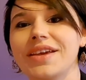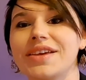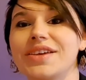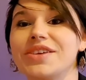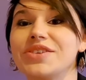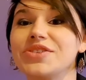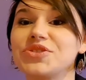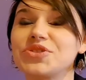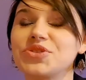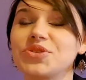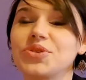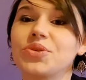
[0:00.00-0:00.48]

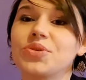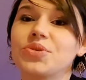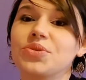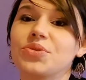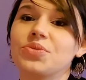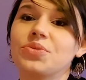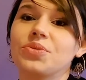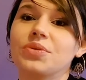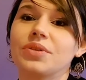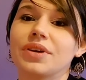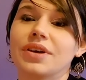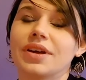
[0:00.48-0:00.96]

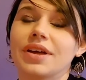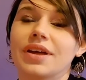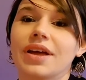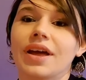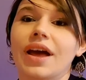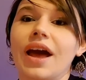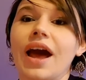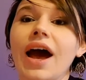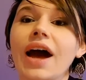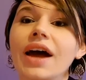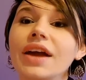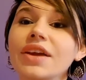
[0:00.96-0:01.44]
So
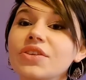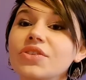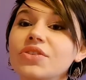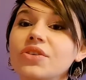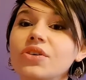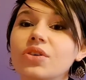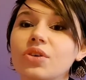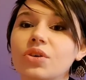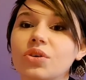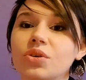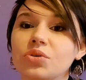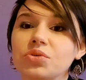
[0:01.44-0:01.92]
I
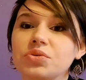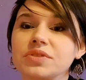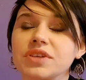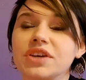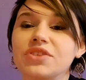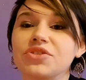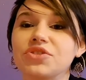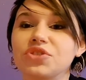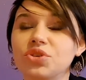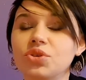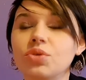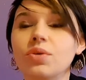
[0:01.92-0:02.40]
know
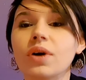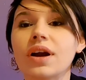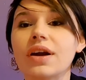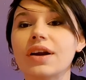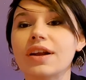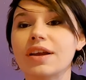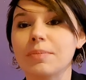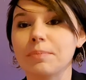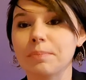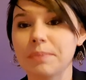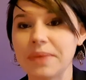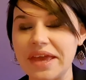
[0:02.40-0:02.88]
that you are
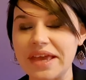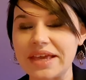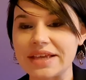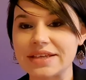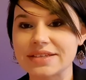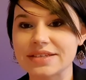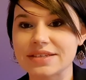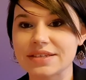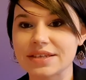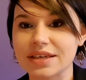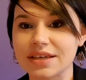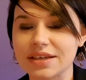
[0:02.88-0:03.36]

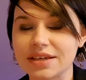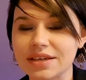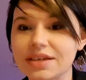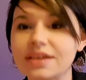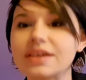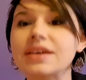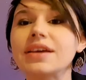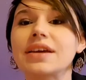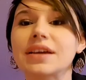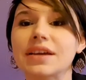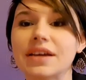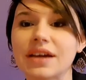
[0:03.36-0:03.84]
amazing,
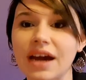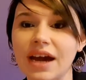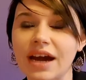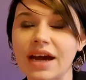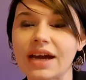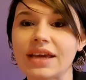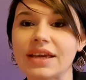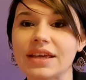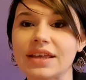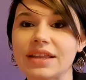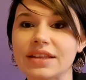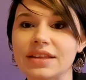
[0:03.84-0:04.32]

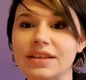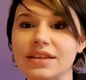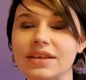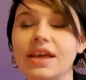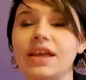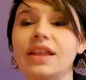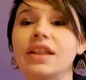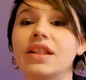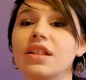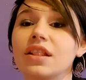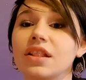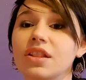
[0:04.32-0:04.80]
kind,
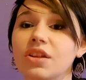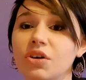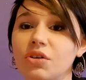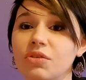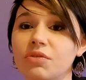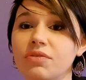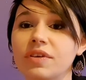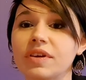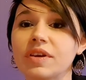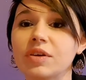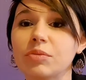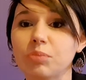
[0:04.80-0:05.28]
and
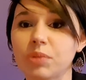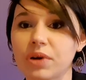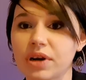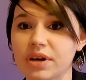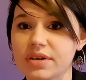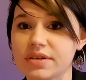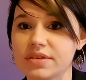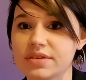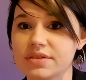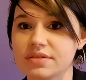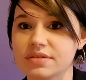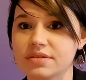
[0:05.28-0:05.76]
loving
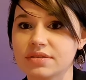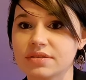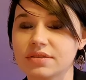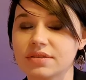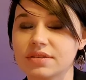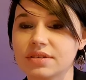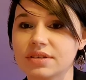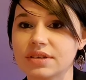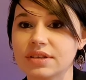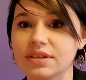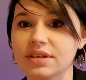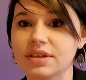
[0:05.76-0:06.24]
person.
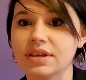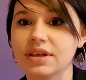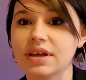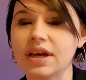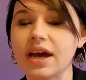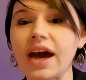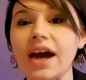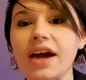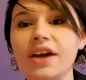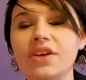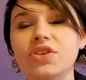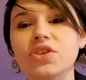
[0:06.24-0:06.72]

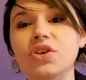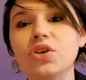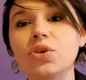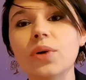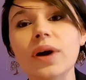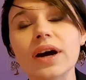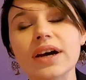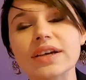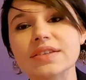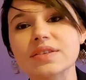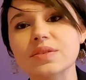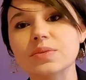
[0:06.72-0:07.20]
I know
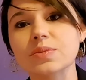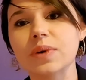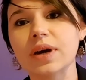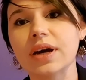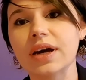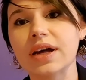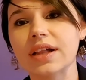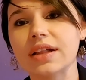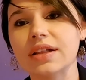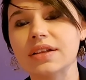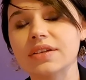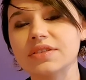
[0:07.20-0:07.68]
as
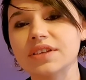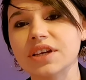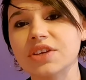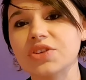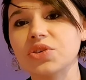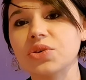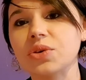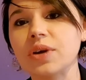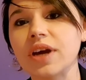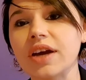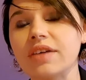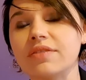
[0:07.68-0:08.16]
well that
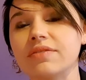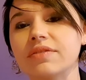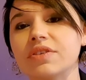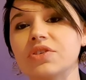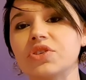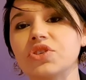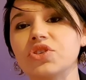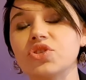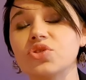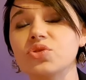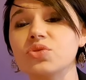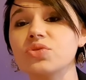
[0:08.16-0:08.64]
you have a
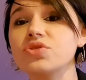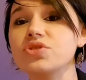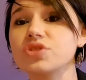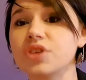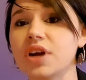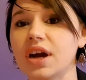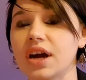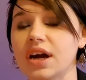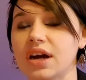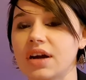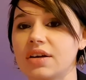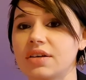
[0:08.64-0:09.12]
huge
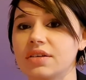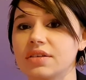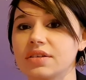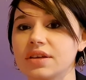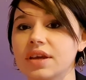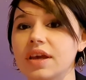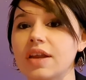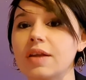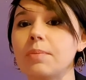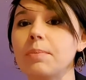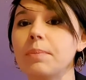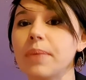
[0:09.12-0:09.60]
heart
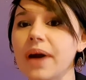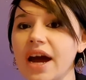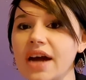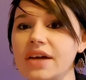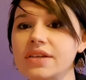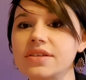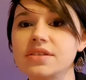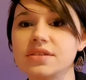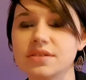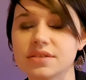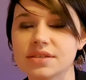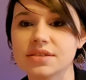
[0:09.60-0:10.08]
and a
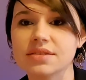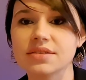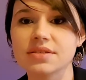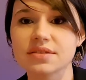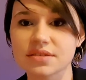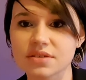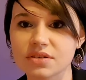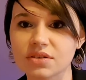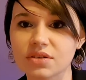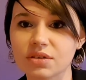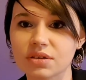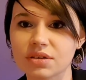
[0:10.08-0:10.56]
passionate
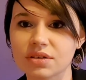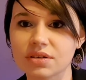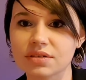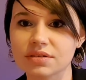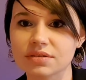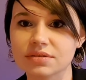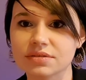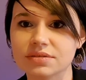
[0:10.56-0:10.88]
soul.